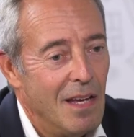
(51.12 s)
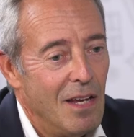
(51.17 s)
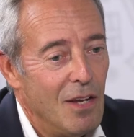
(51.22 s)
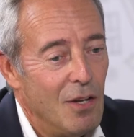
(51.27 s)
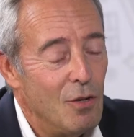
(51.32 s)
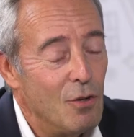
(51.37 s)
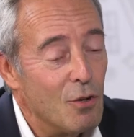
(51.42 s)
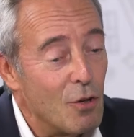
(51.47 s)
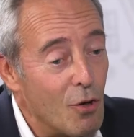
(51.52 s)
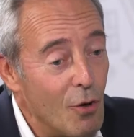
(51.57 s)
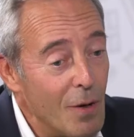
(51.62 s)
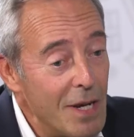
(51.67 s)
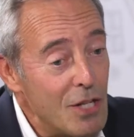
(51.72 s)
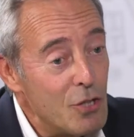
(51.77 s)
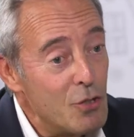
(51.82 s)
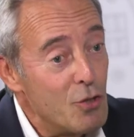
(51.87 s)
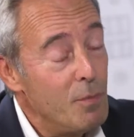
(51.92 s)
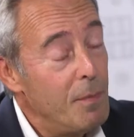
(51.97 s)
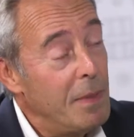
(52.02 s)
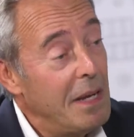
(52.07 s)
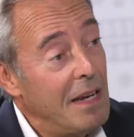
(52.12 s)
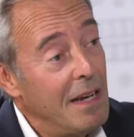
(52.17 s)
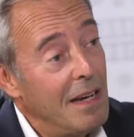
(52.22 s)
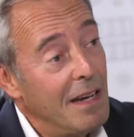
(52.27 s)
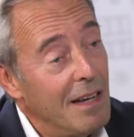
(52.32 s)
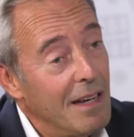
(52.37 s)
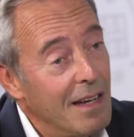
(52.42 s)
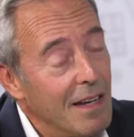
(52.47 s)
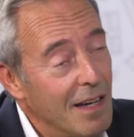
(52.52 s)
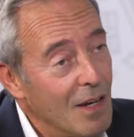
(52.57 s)
You know, going to Mir
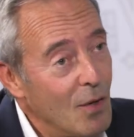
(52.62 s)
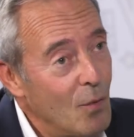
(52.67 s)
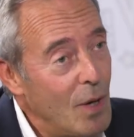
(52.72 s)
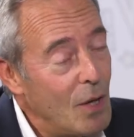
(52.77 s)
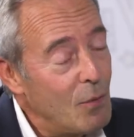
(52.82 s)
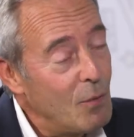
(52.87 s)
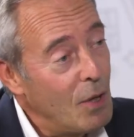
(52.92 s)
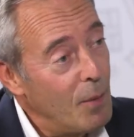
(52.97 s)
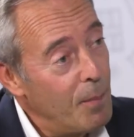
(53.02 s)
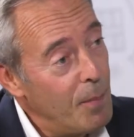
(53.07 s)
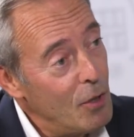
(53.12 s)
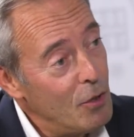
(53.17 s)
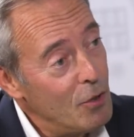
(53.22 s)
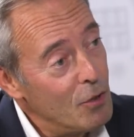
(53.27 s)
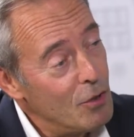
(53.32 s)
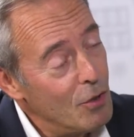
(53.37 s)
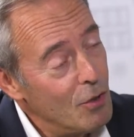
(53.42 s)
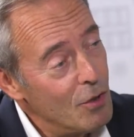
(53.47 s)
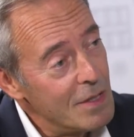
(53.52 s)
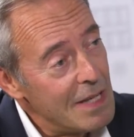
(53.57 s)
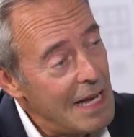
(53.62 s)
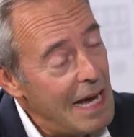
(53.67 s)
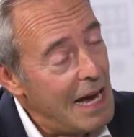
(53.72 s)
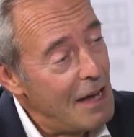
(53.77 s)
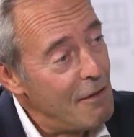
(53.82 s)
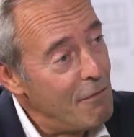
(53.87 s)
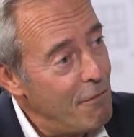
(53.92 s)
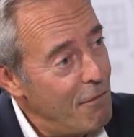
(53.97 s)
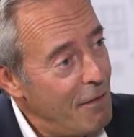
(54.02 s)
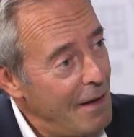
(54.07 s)
when we opened the door, I
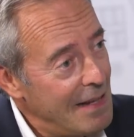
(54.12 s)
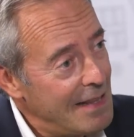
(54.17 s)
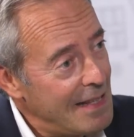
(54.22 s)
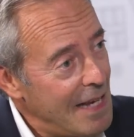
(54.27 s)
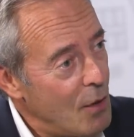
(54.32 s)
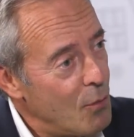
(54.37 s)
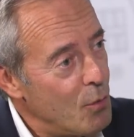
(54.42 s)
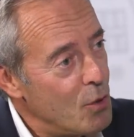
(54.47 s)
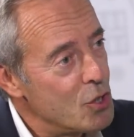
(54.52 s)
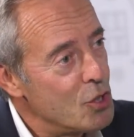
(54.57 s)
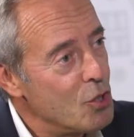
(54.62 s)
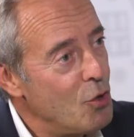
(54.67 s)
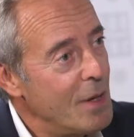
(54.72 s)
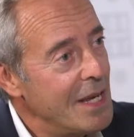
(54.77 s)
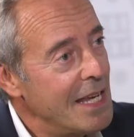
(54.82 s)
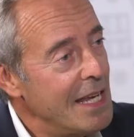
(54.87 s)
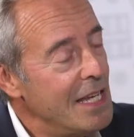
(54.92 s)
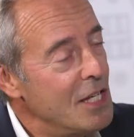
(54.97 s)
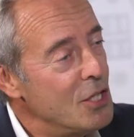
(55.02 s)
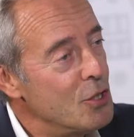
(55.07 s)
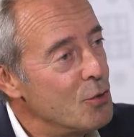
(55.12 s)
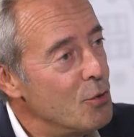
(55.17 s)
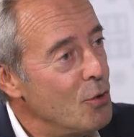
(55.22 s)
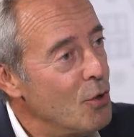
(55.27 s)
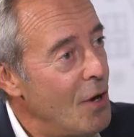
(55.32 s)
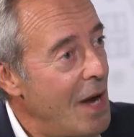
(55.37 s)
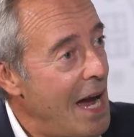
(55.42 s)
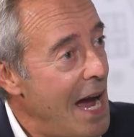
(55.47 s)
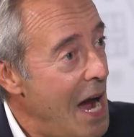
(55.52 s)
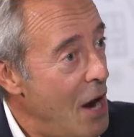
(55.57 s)
felt I was going into a
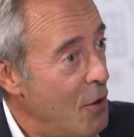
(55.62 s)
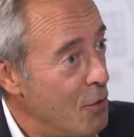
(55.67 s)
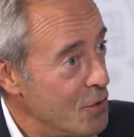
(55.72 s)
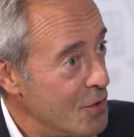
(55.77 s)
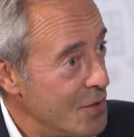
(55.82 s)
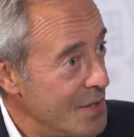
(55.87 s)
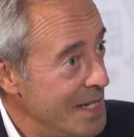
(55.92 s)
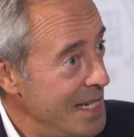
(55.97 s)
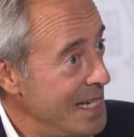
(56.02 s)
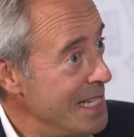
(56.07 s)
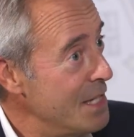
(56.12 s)
house in